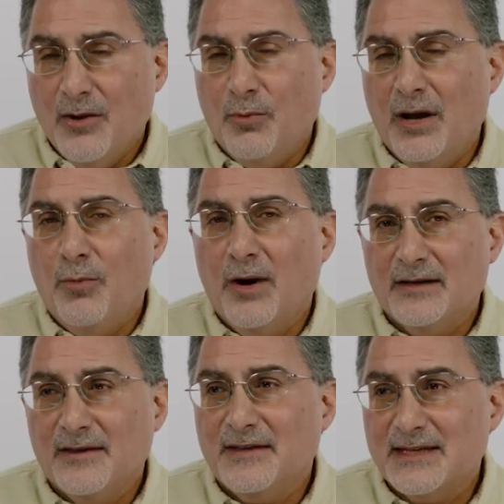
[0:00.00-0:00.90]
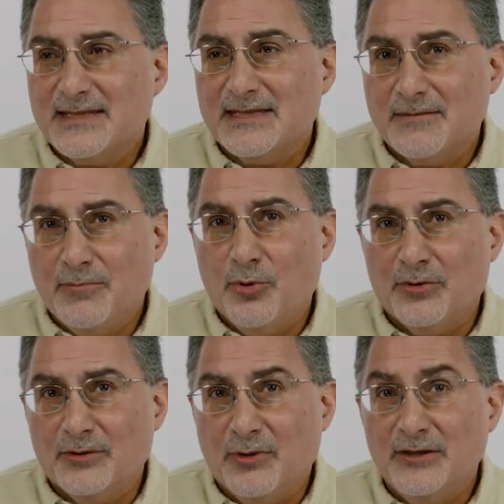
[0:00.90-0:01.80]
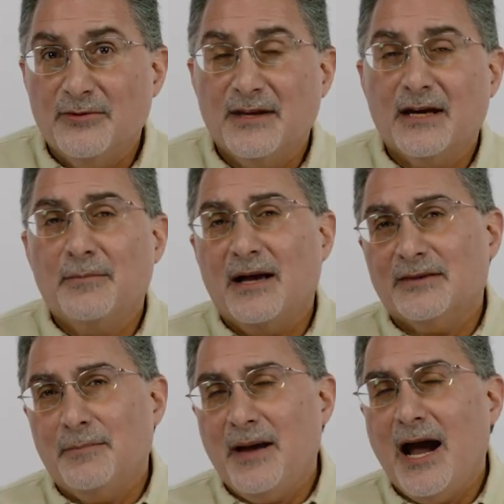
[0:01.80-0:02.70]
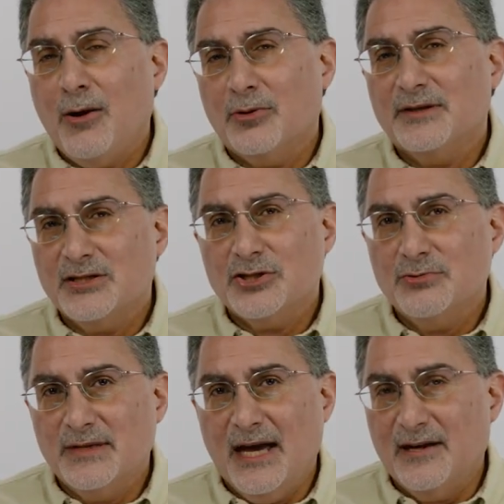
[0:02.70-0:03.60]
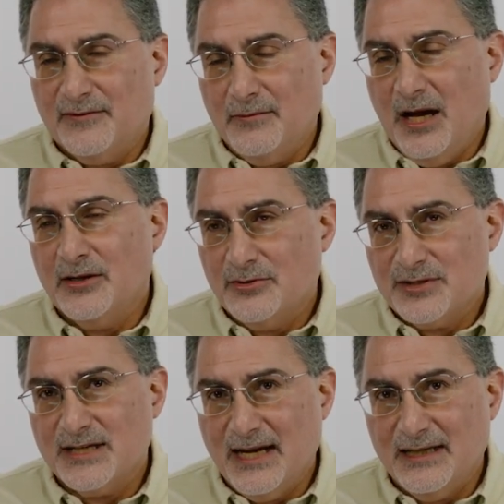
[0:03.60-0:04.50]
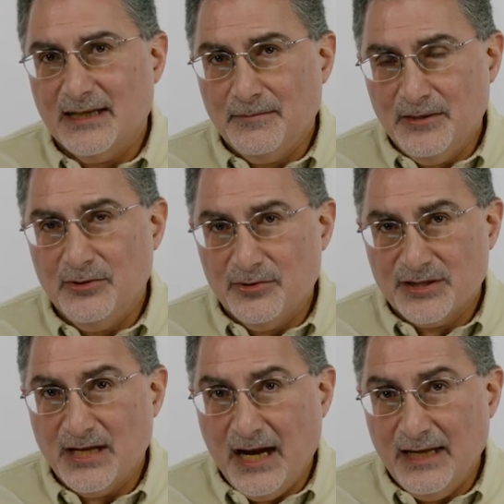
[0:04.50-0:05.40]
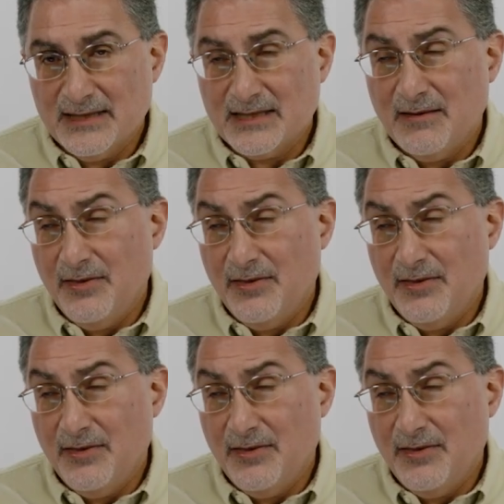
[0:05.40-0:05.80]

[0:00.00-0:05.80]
Well, one of the things that's important when you think about the power that you get from understanding computer science,